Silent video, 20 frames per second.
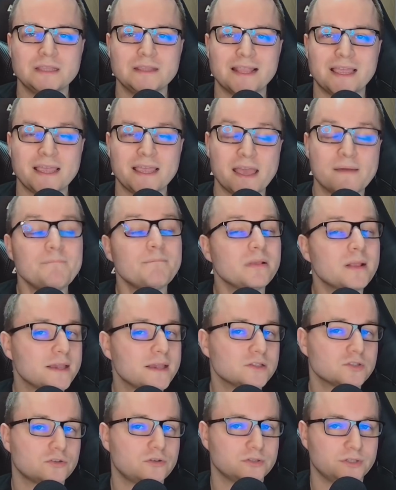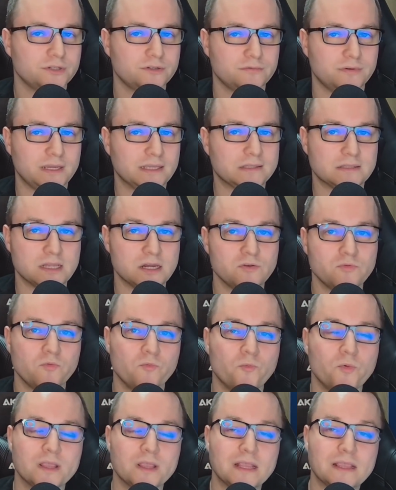like a placeholder right now
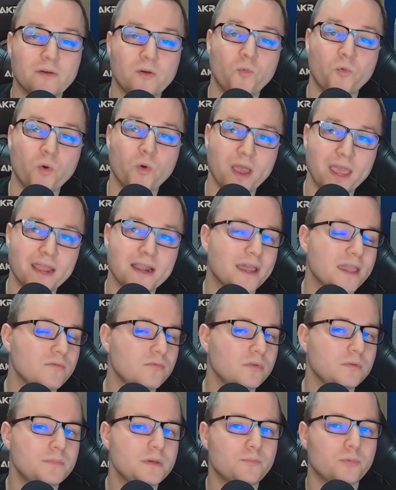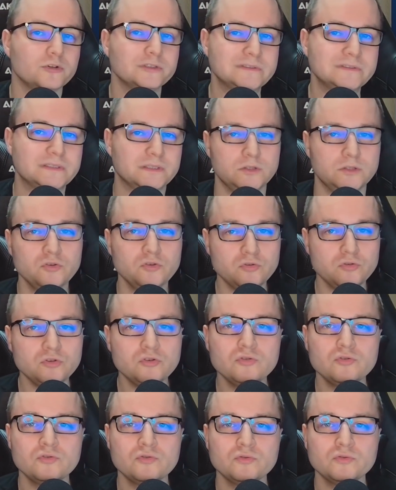where I will be posting
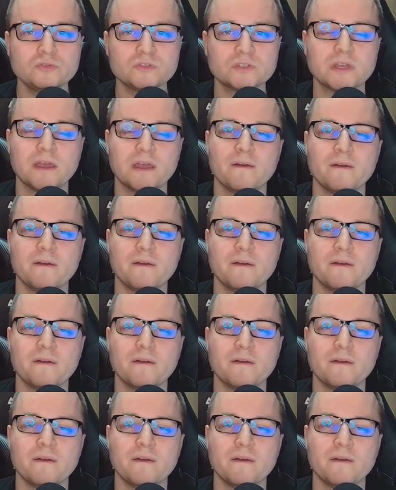news